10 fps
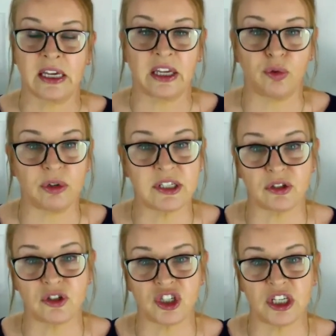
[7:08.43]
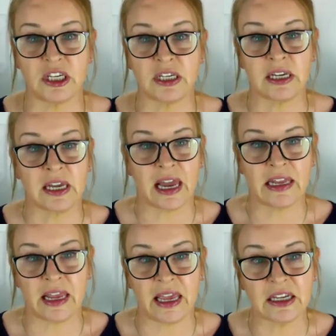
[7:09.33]
in researching
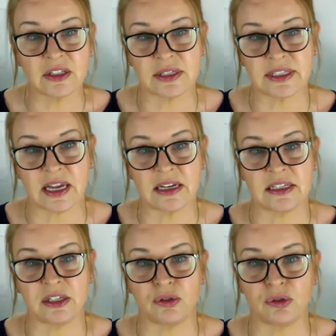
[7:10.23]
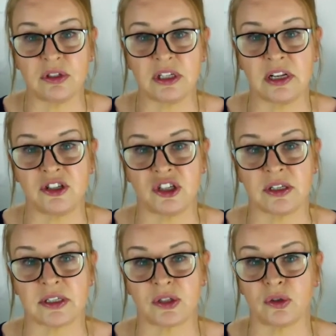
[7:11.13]
and exercising due
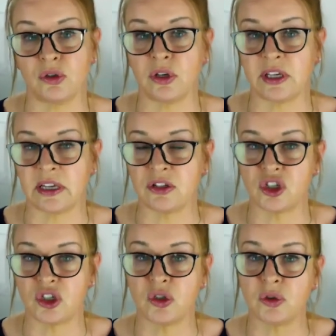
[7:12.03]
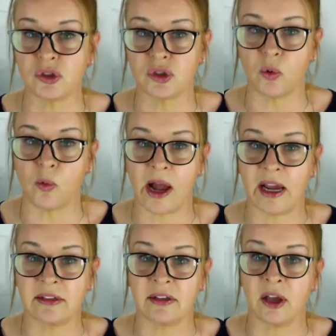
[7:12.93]
diligence so you can choose the
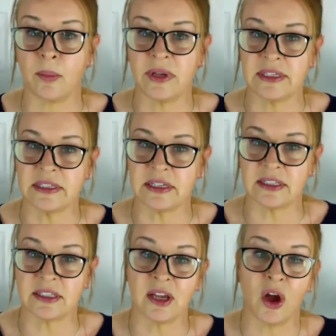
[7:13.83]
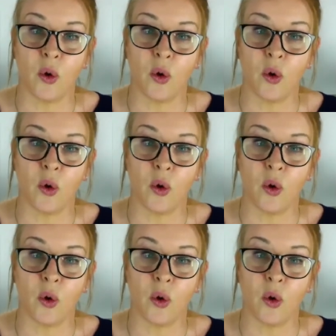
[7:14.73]
right business